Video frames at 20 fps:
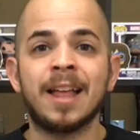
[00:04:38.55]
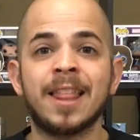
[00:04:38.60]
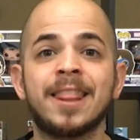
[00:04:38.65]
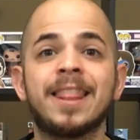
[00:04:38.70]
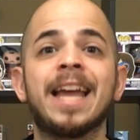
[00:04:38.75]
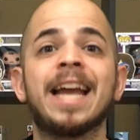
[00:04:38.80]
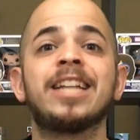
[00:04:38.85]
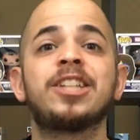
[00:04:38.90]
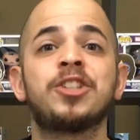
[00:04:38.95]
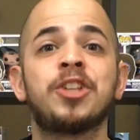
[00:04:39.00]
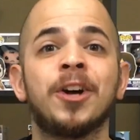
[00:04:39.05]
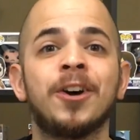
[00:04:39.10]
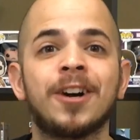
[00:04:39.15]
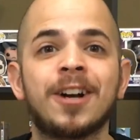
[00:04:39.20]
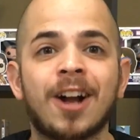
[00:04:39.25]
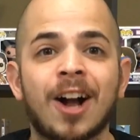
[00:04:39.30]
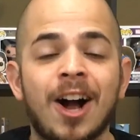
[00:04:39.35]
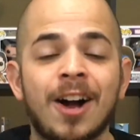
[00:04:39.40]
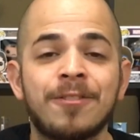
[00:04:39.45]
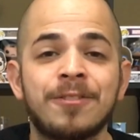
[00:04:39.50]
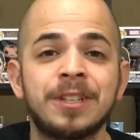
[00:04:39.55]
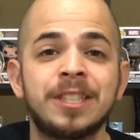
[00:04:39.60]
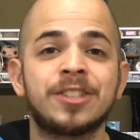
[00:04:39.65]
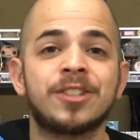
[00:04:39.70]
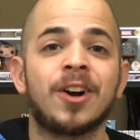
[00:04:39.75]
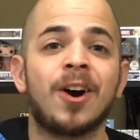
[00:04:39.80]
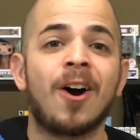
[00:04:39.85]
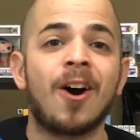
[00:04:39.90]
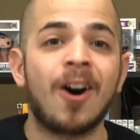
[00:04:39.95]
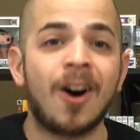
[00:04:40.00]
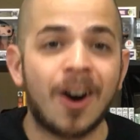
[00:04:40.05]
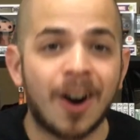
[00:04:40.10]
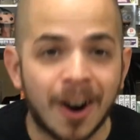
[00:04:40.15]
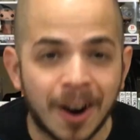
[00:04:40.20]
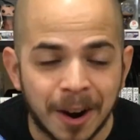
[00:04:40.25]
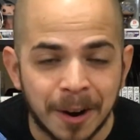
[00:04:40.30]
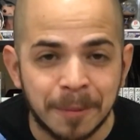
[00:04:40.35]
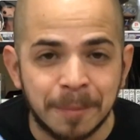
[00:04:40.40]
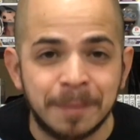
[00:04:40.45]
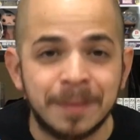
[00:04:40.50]
They took off his
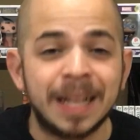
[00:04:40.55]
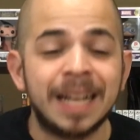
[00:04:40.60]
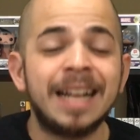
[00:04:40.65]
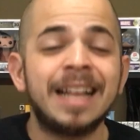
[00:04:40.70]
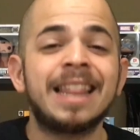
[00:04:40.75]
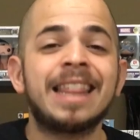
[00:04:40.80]
arm.